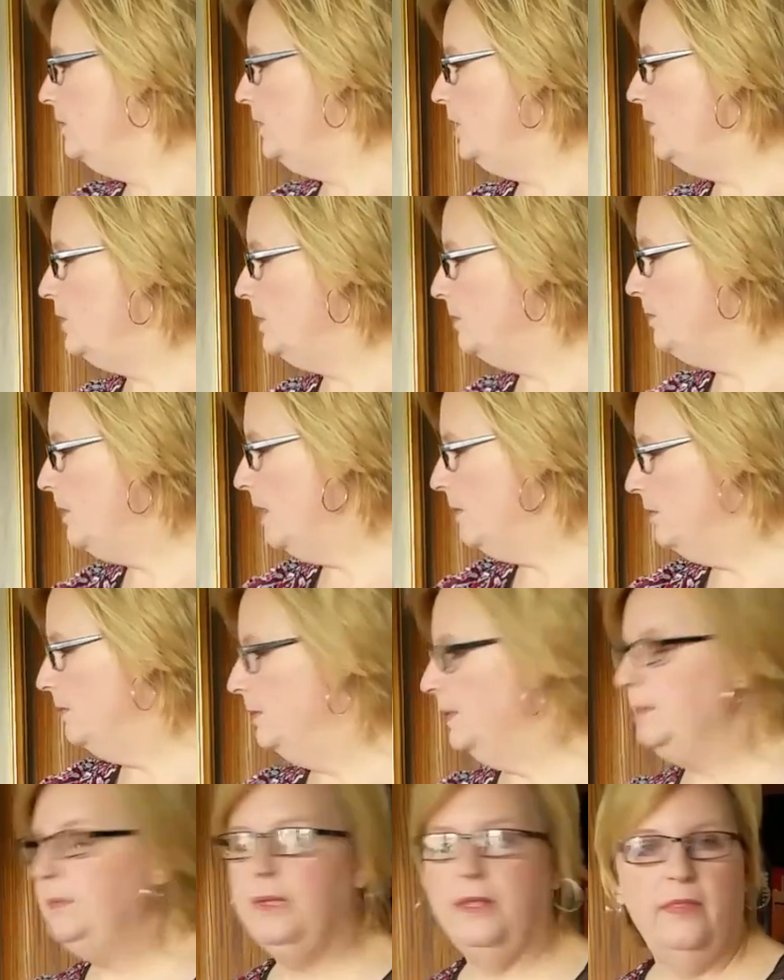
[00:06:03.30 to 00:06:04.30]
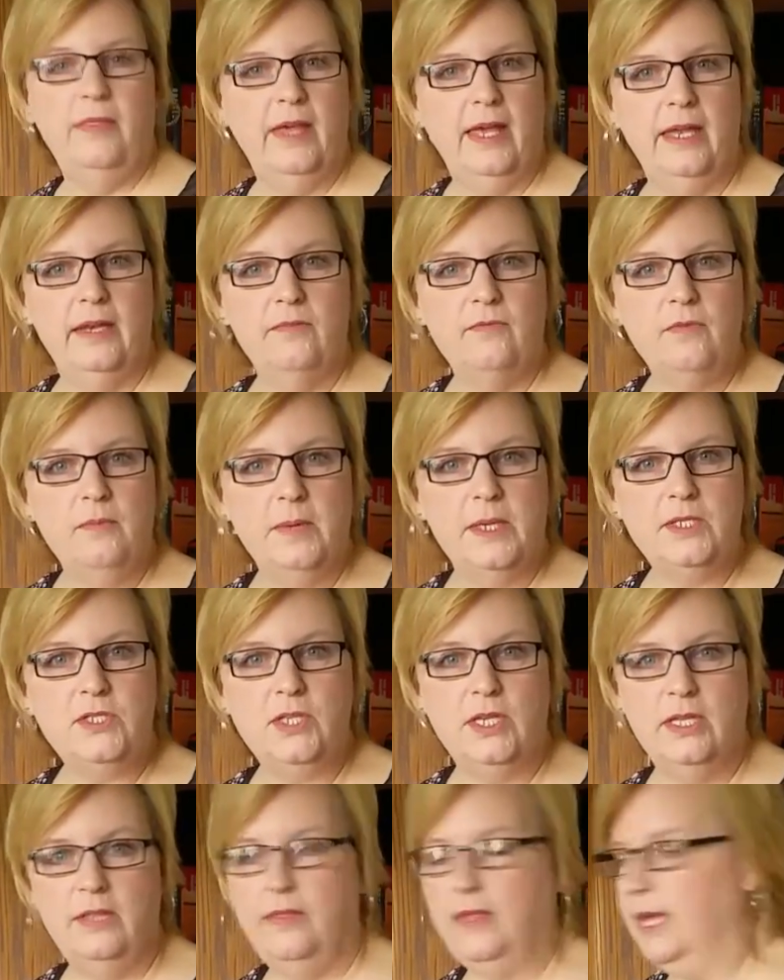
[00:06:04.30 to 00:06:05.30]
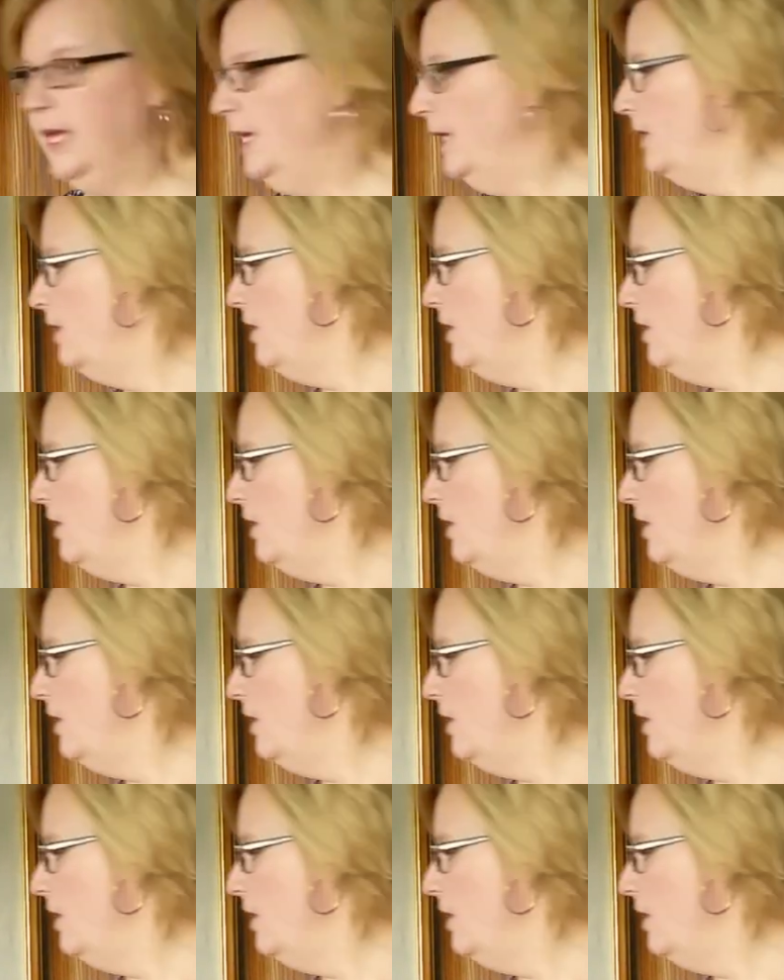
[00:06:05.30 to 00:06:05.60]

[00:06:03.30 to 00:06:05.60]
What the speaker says: you could probably put that information in the A